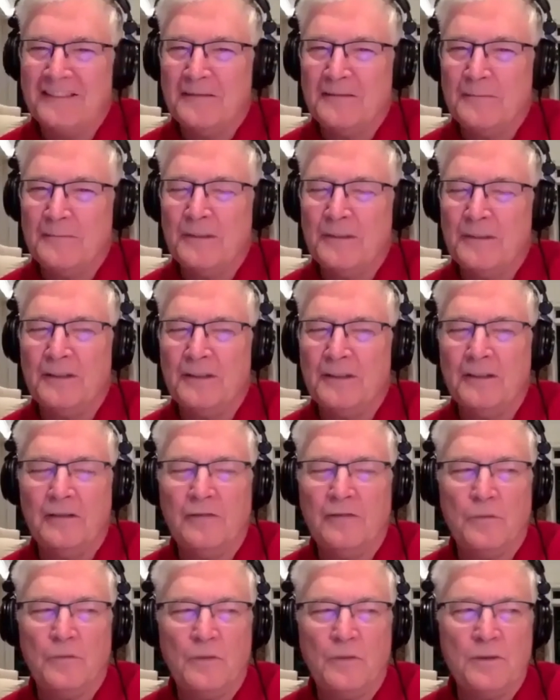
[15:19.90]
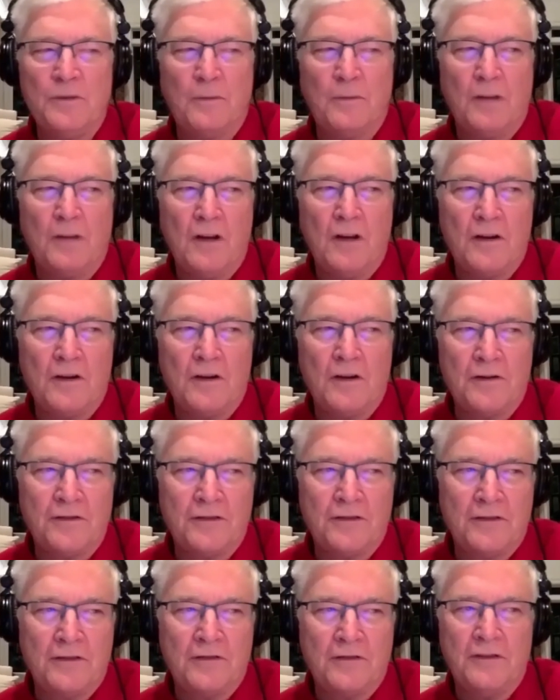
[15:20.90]
but if you read the blogs
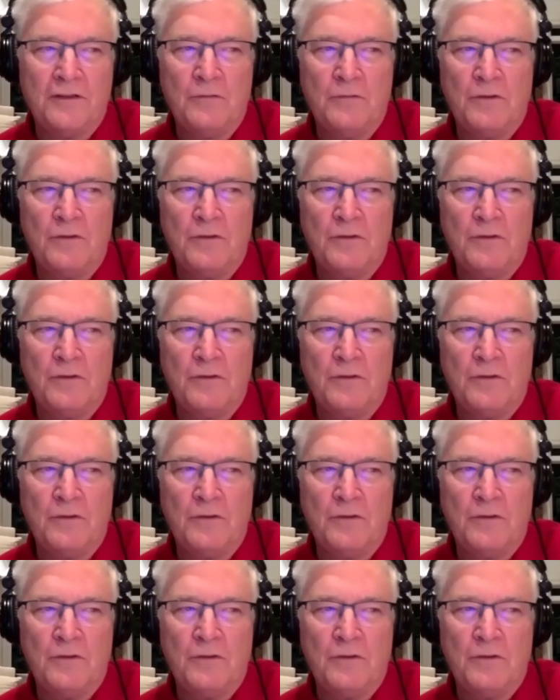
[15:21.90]
and you see